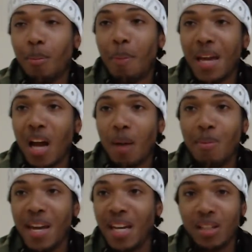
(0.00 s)
Ben
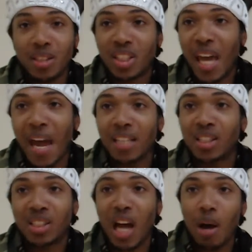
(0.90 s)
Amin's Cats
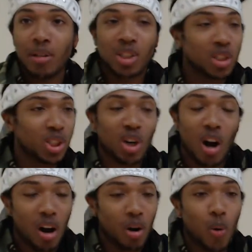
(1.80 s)
out in
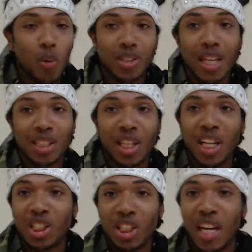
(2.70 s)
Chicago was not
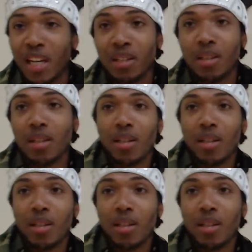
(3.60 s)
teaching that.